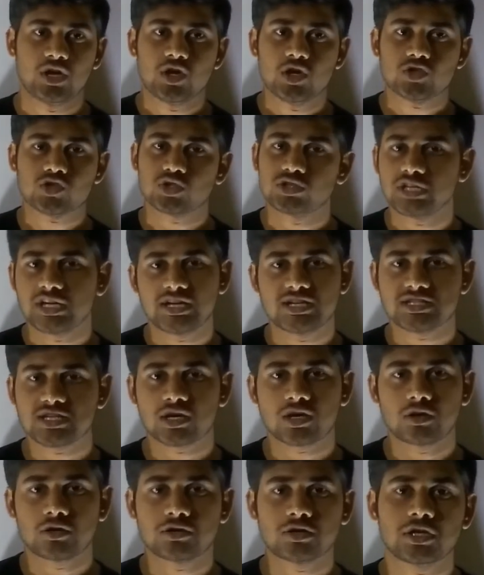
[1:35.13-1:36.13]
So there is
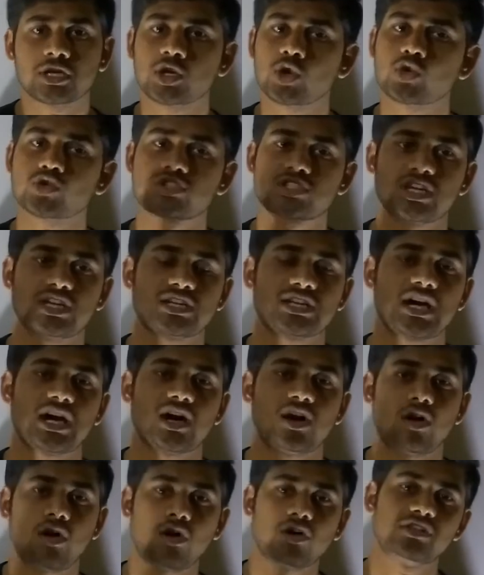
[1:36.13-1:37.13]
a huge
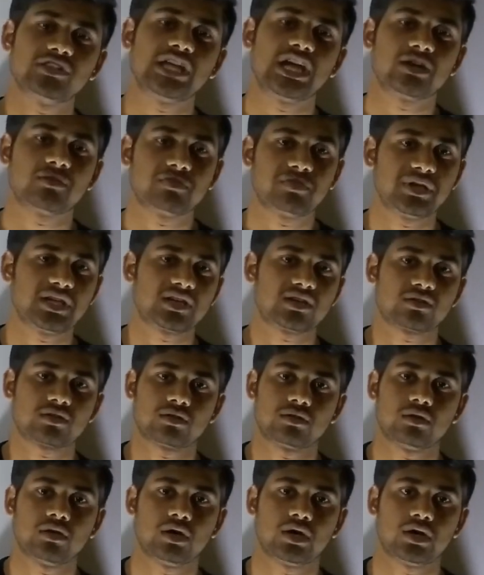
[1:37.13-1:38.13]
data on that peak
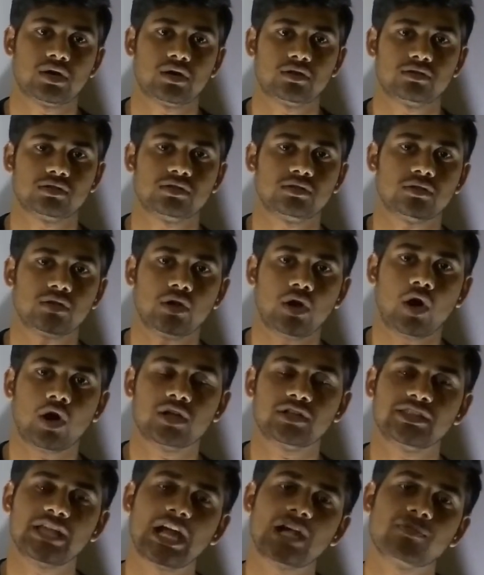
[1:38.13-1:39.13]
and
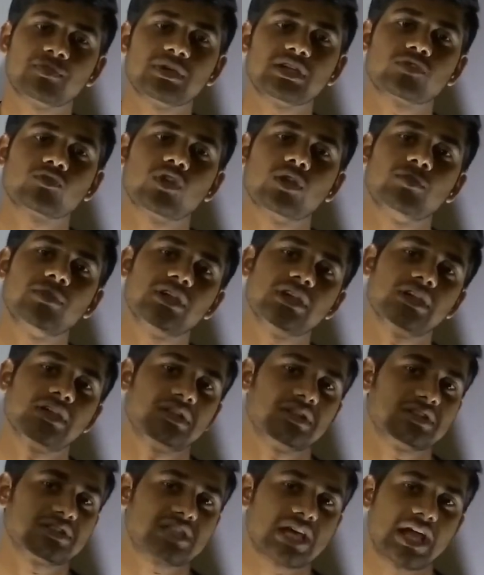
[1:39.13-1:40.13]
on that peak will be
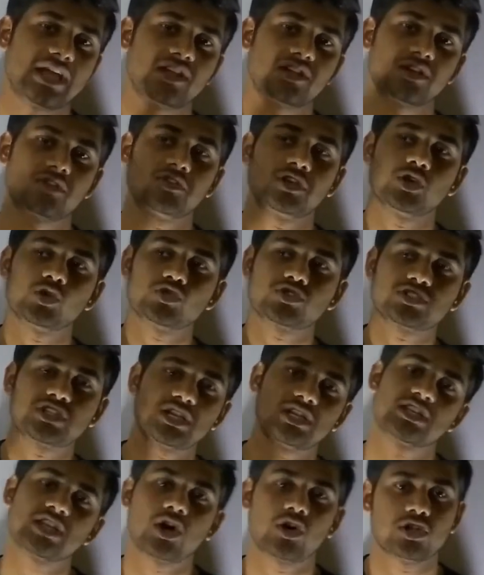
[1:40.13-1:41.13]
inside a huge
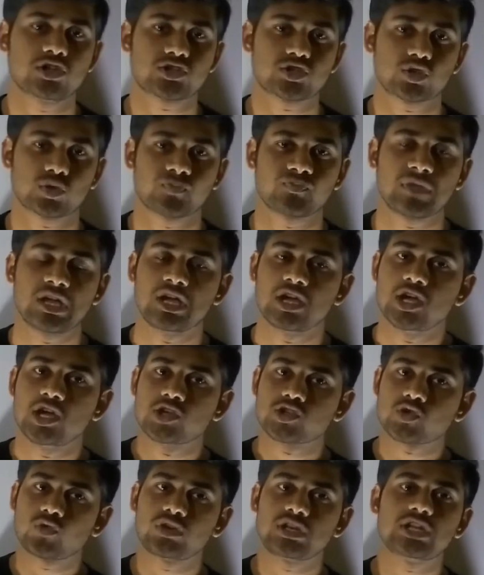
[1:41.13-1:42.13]
data also.
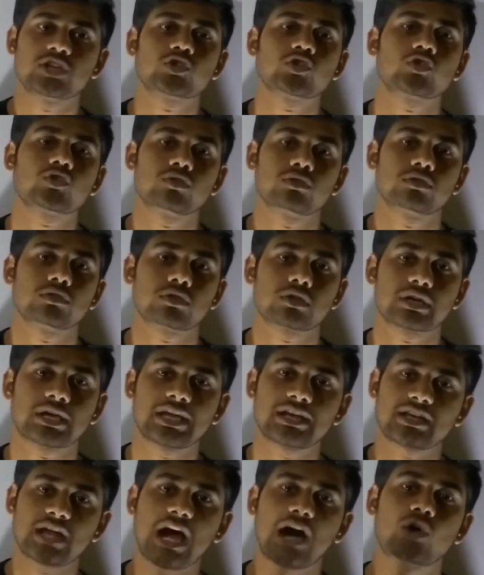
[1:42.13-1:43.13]
So we need to
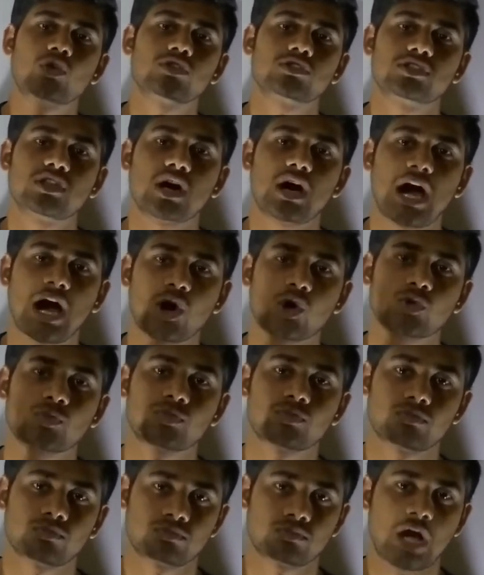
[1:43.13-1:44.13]
get out the
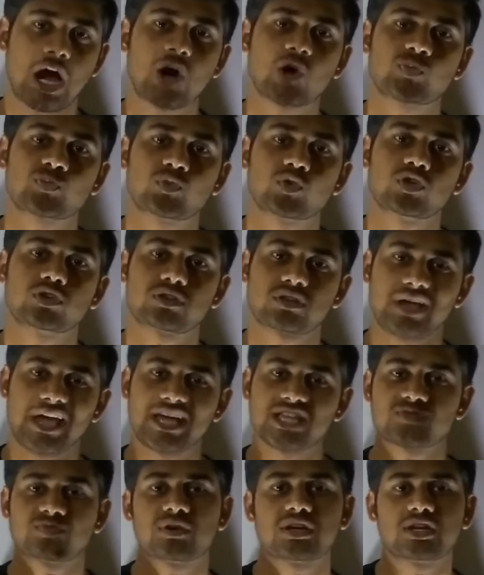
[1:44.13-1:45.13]
output
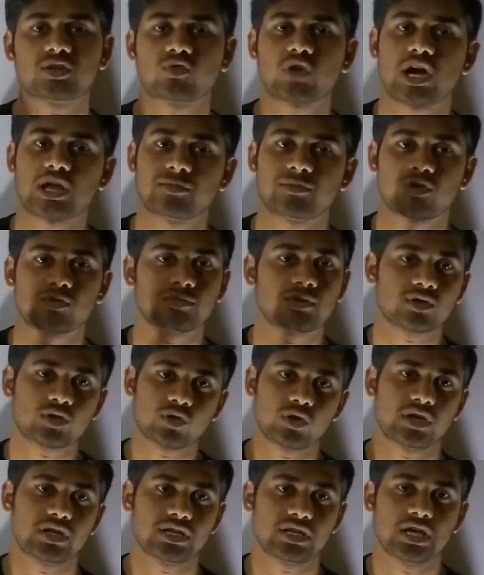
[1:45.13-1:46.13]
as per requirement of the
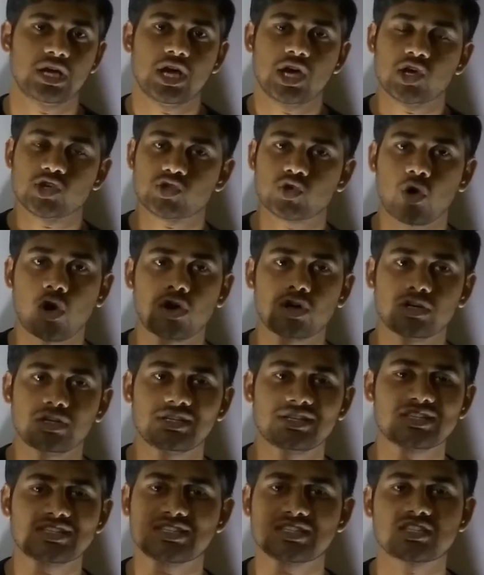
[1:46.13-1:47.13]
query. So
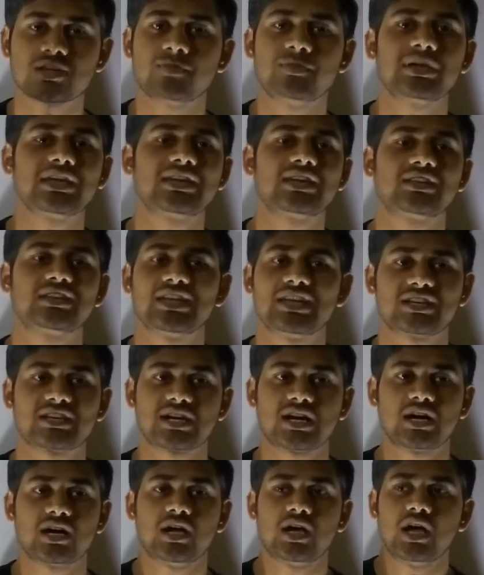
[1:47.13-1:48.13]
this is a big
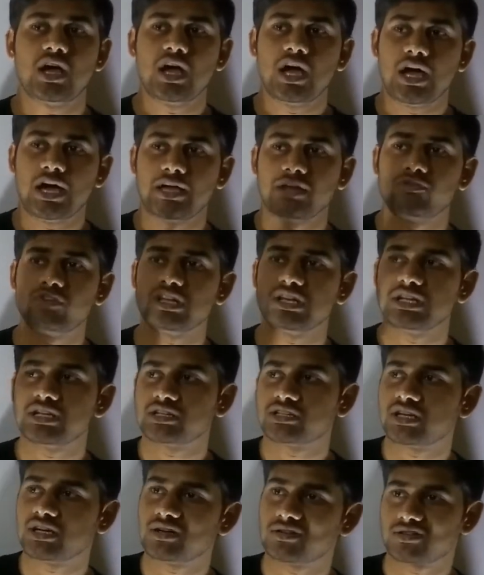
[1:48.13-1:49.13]
data and we
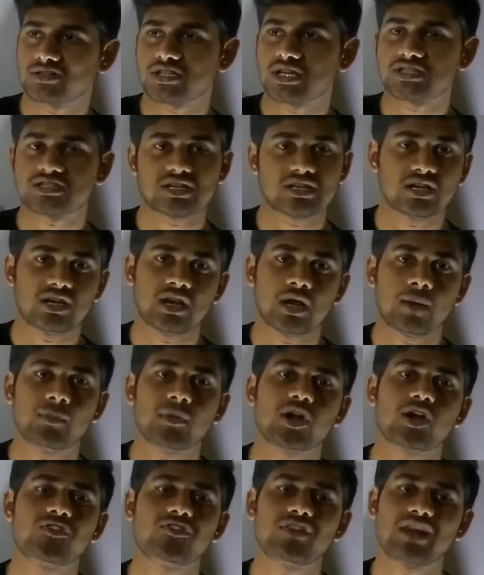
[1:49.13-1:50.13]
need the such
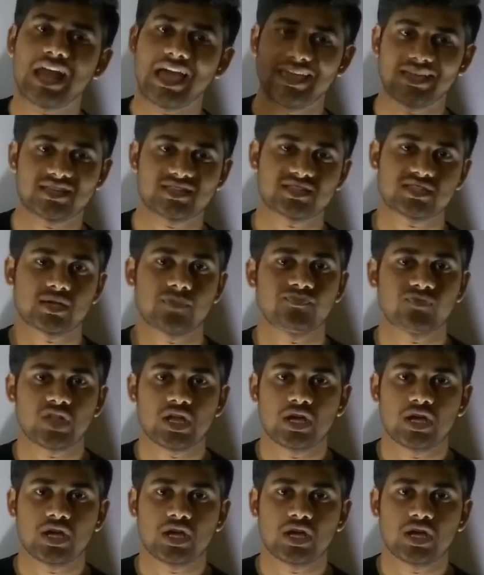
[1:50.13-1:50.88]
number of likes.